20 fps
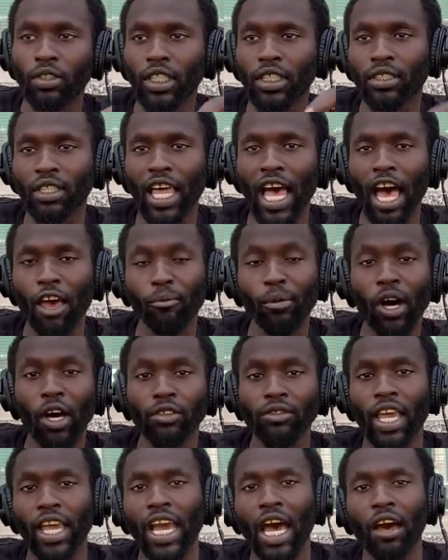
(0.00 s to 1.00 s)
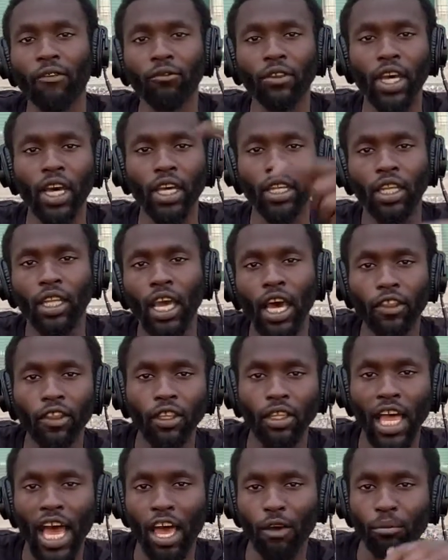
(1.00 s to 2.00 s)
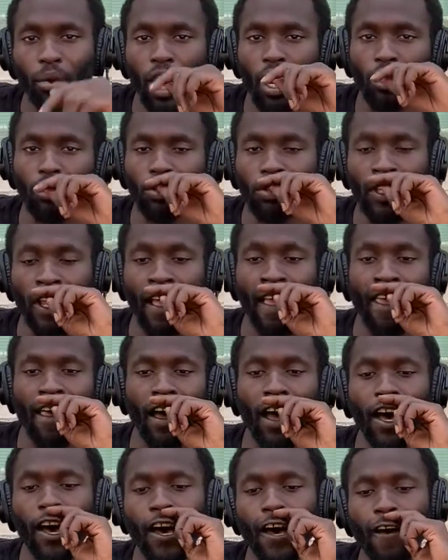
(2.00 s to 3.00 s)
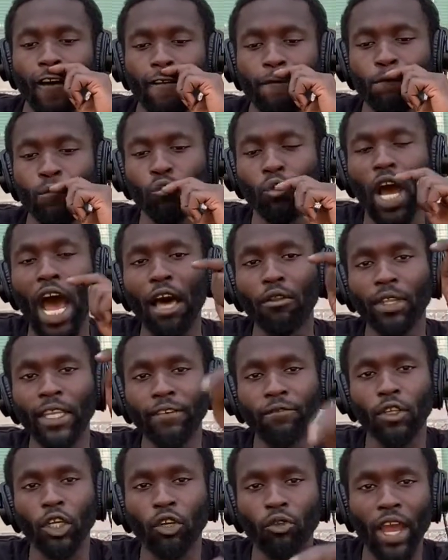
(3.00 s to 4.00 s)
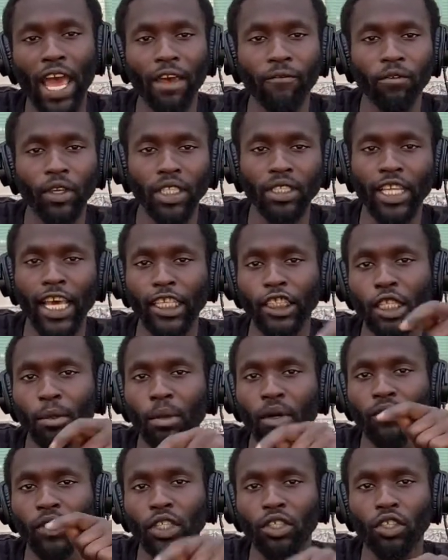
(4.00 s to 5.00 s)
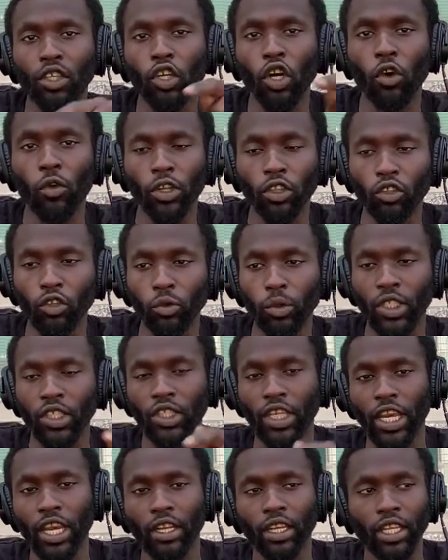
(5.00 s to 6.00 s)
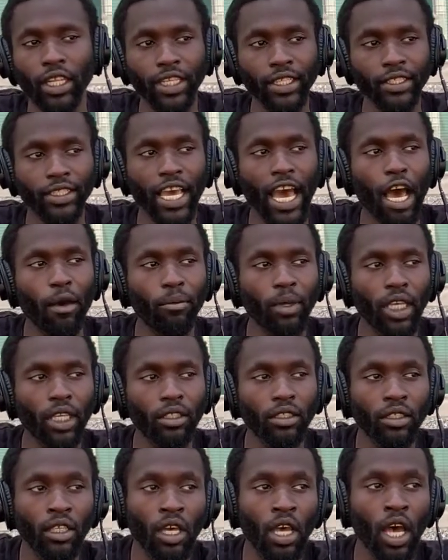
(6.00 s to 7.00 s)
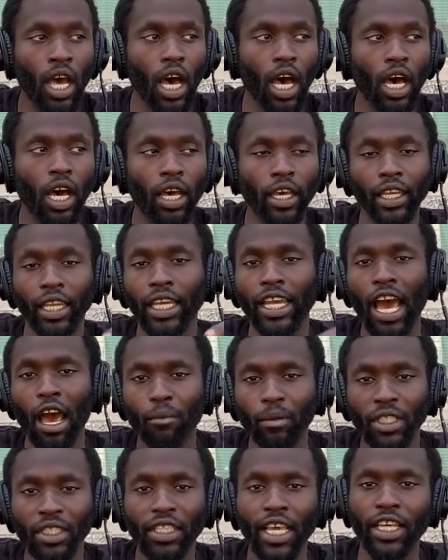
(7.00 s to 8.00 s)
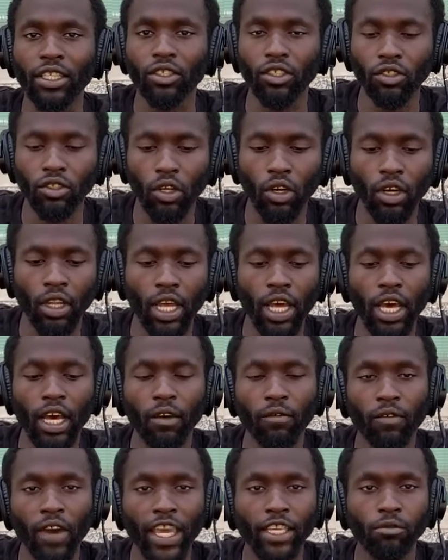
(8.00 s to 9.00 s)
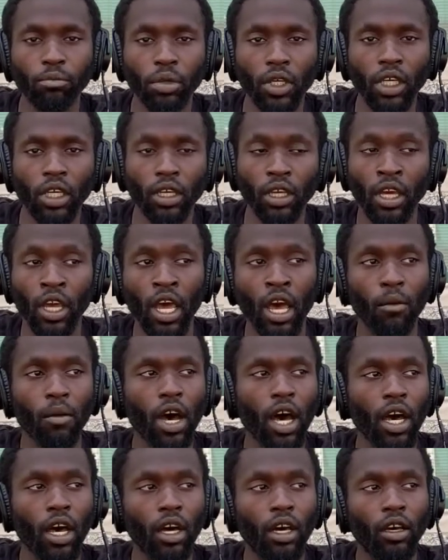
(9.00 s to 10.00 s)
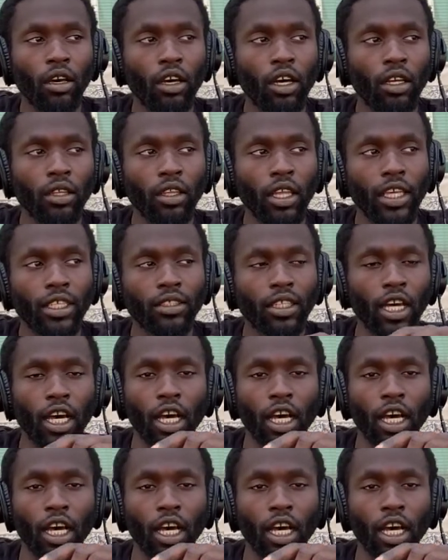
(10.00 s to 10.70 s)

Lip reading: live post, like I've done in other live posts, I'll leave the graphics that some of us are going through and sharing in these comments. In the comment sections on Facebook, it's